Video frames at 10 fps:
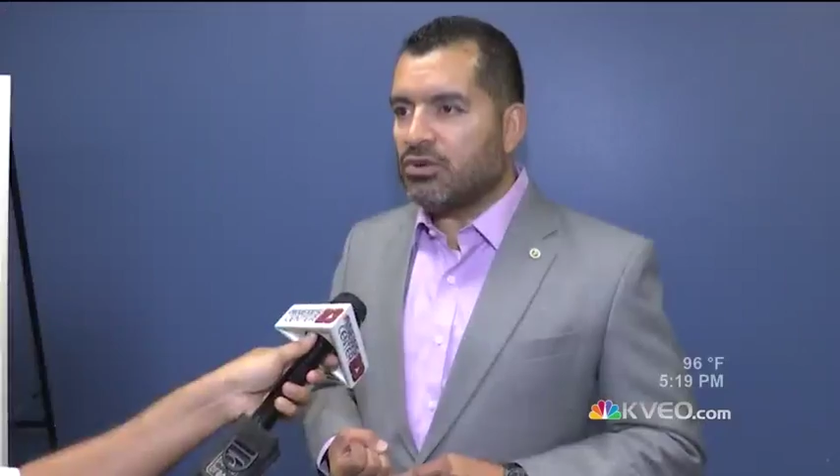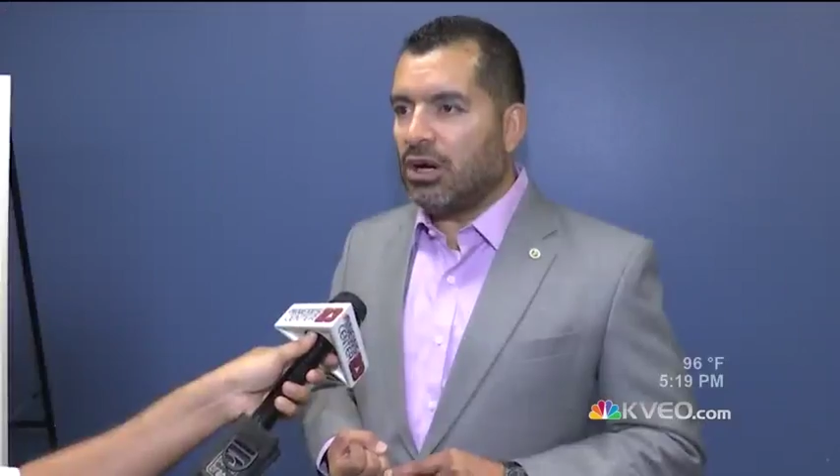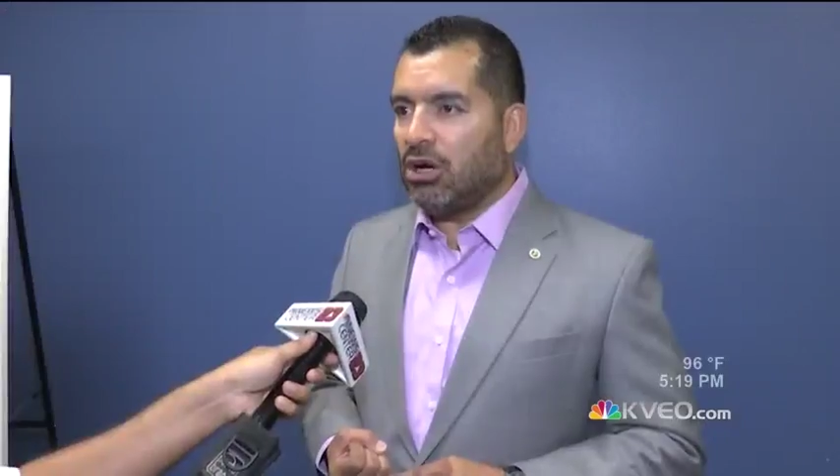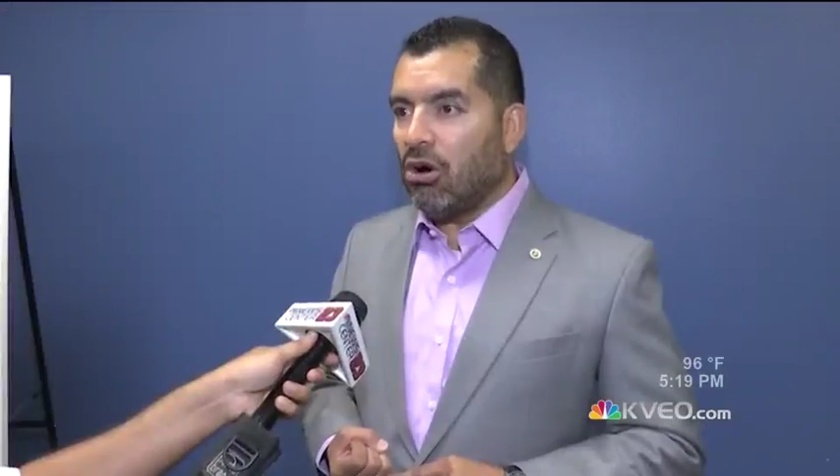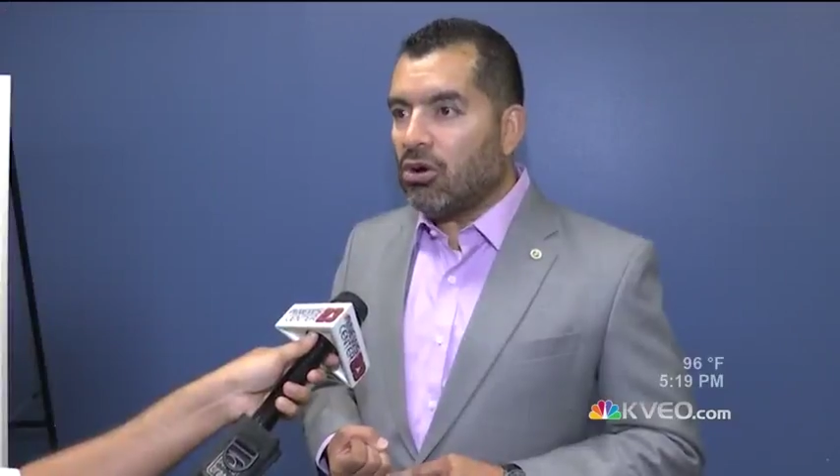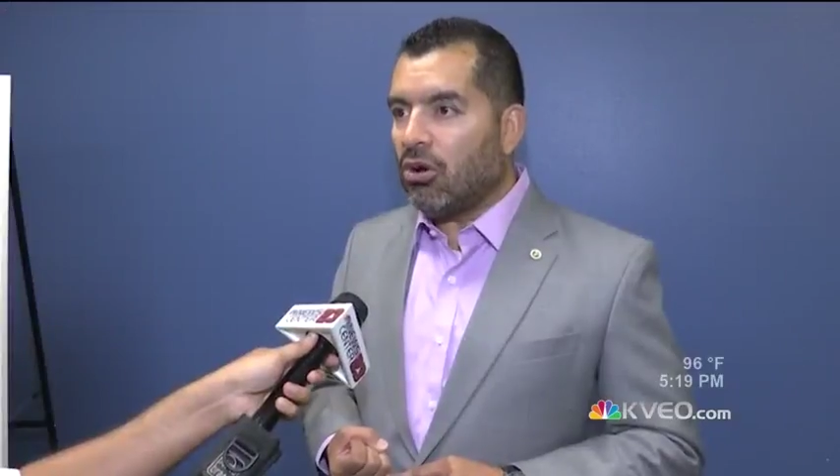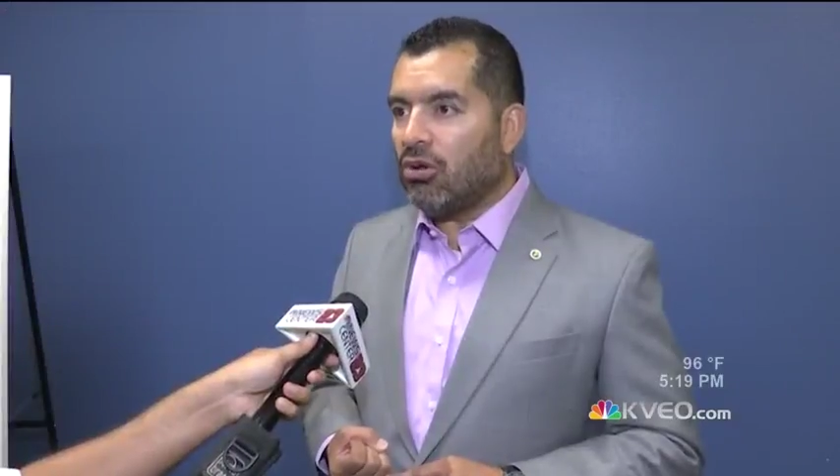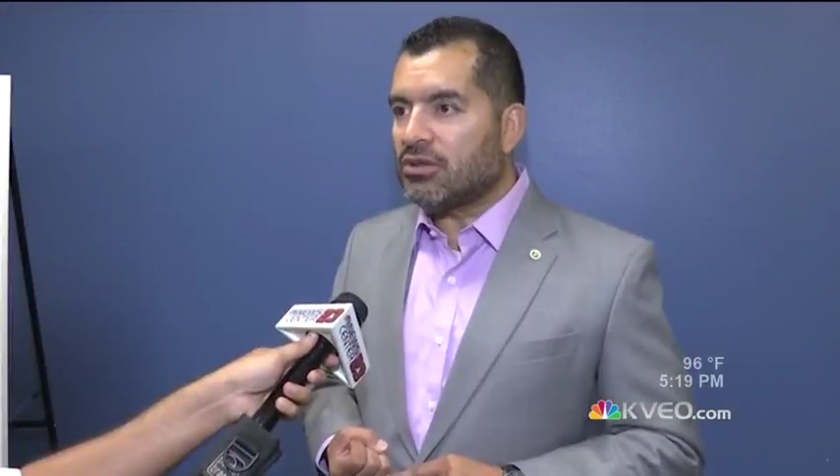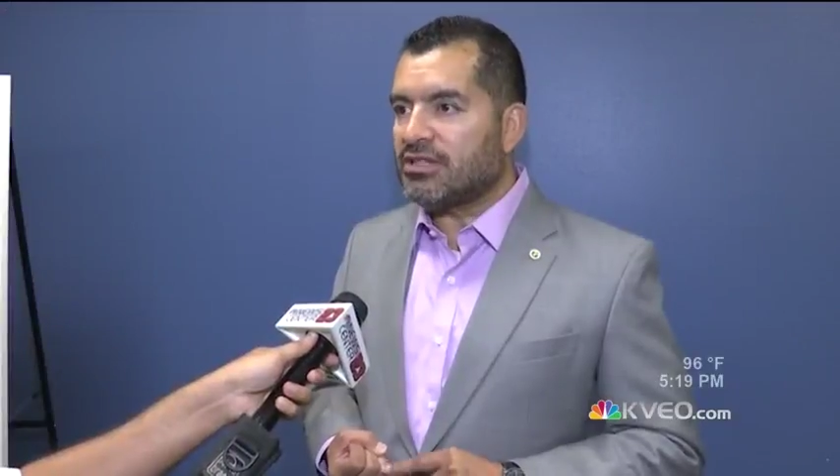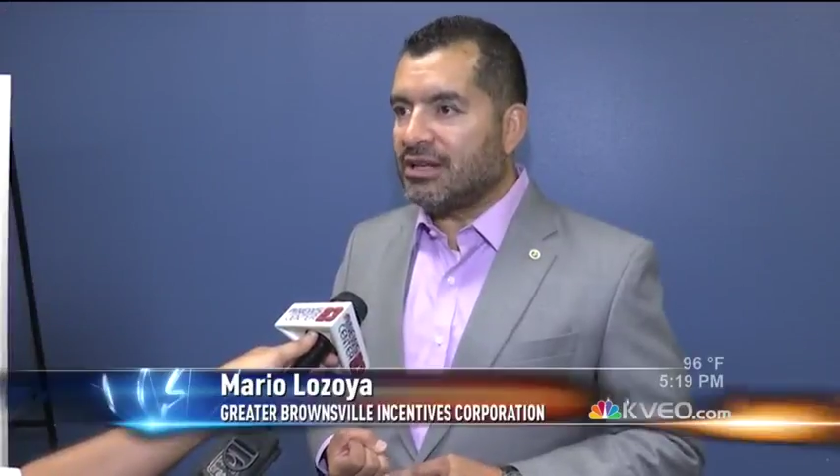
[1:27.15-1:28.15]
to our
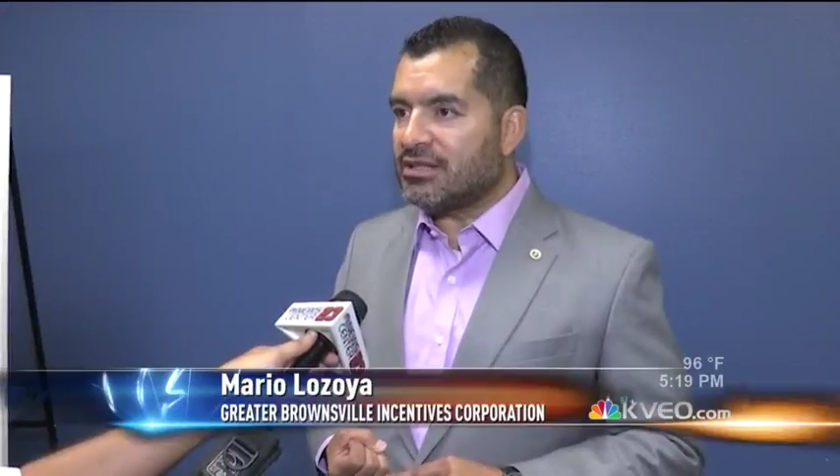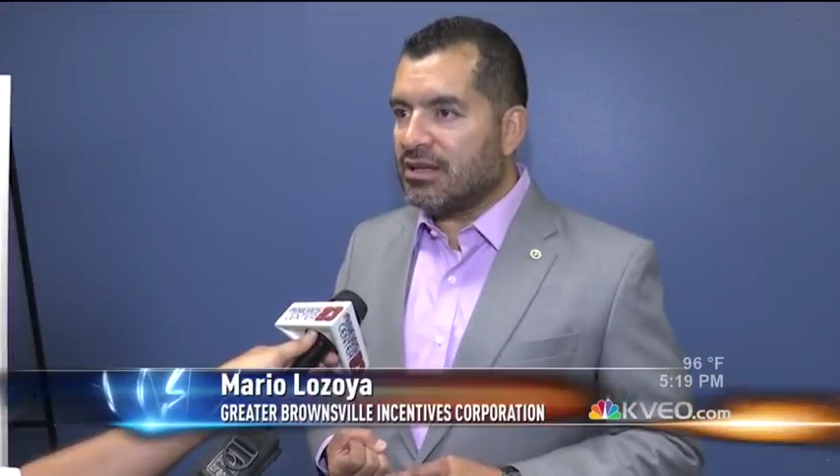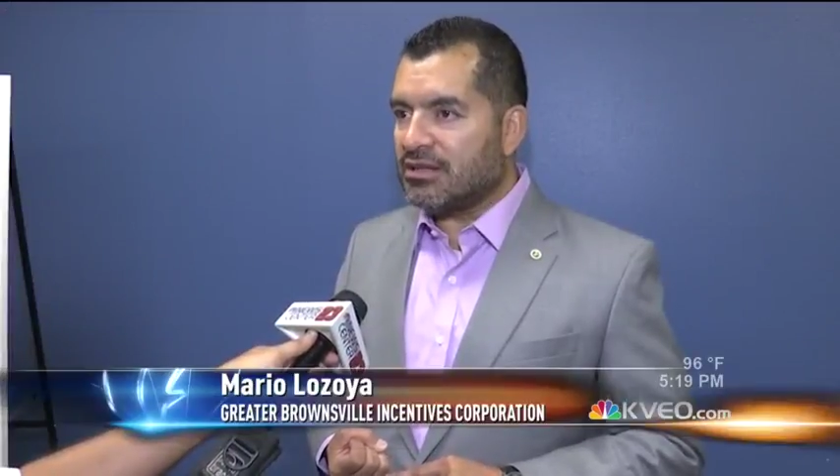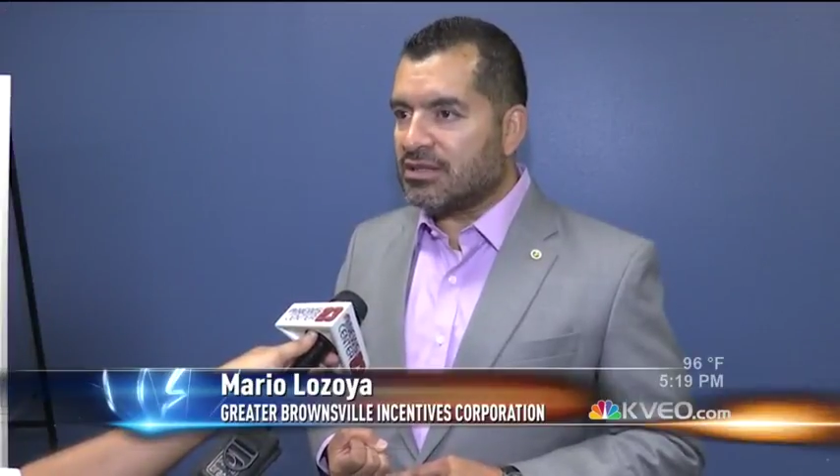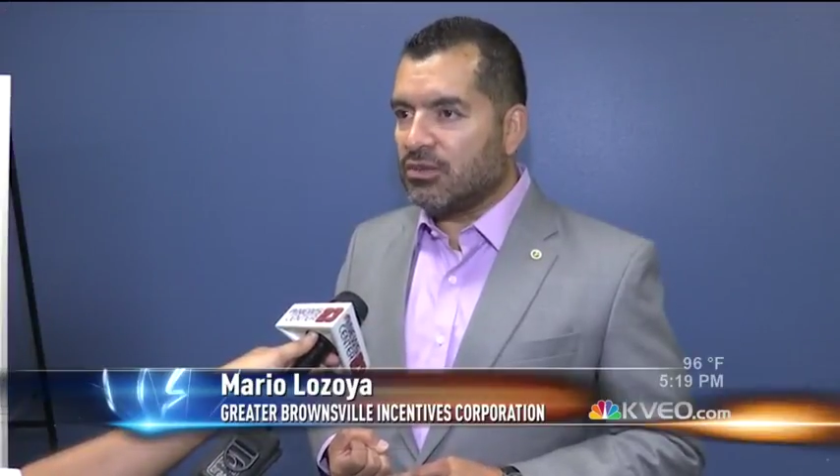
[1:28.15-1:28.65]
local citizens.